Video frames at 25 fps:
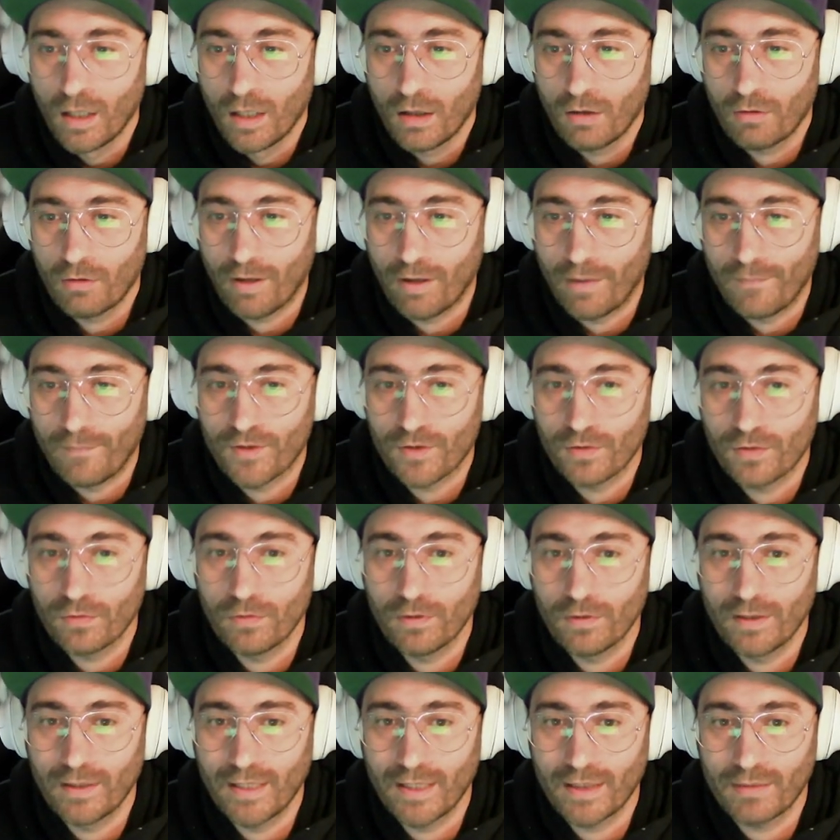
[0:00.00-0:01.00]
All right, so
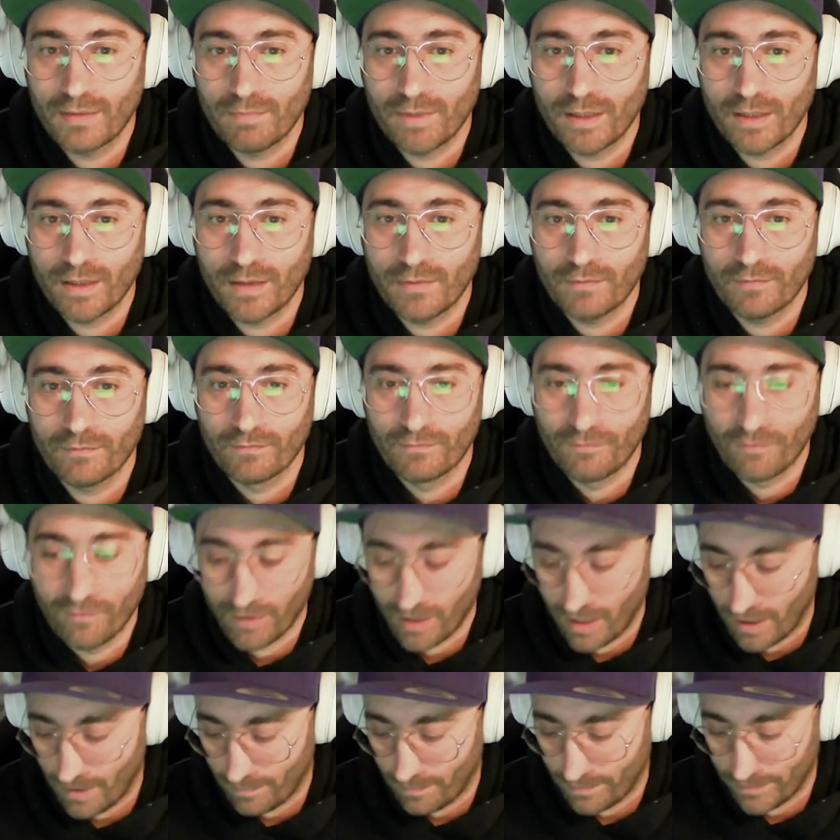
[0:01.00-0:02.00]
let me
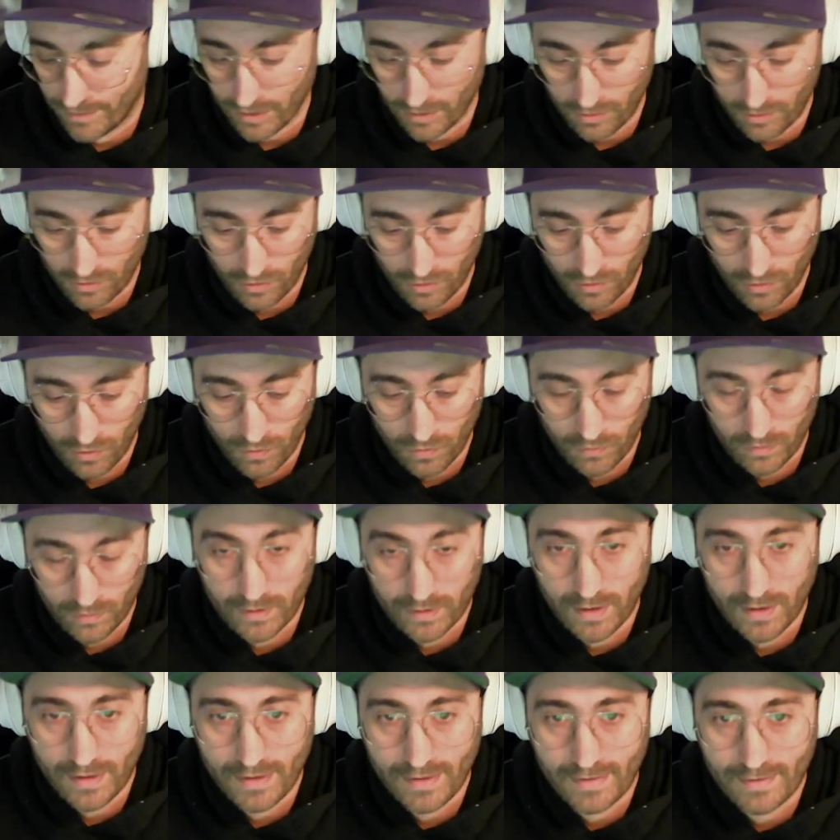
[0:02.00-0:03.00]
wrap the
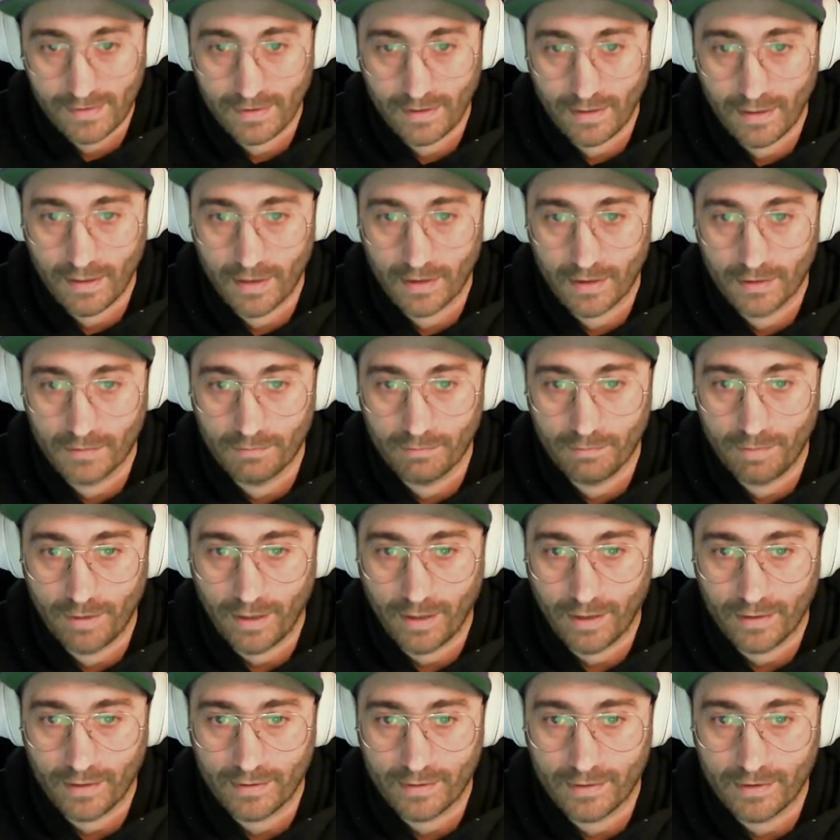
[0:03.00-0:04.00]
code inside
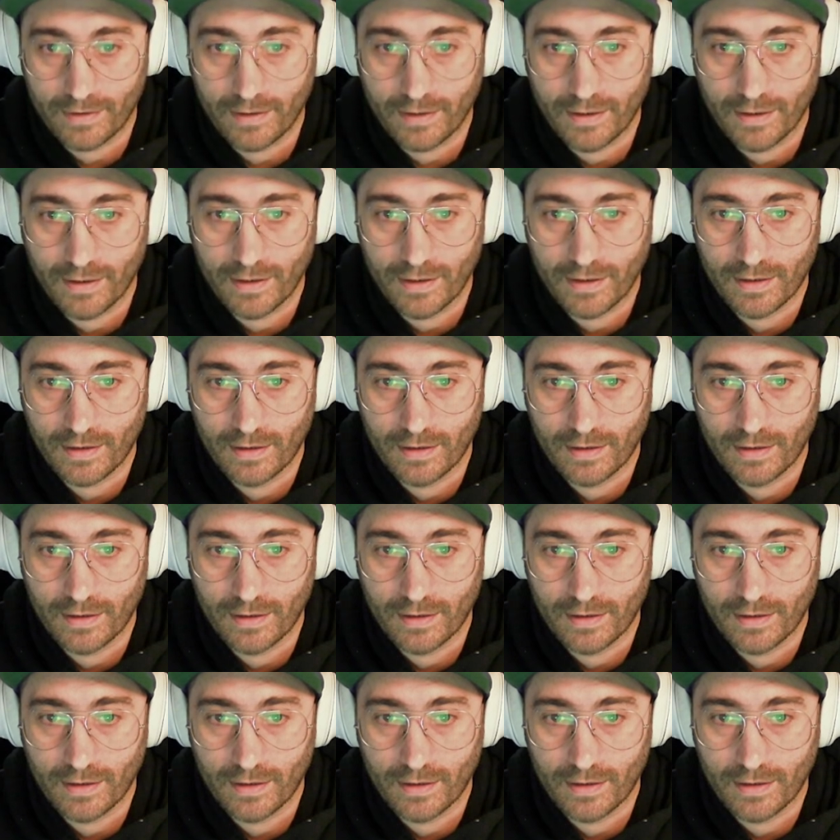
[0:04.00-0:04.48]
backtick,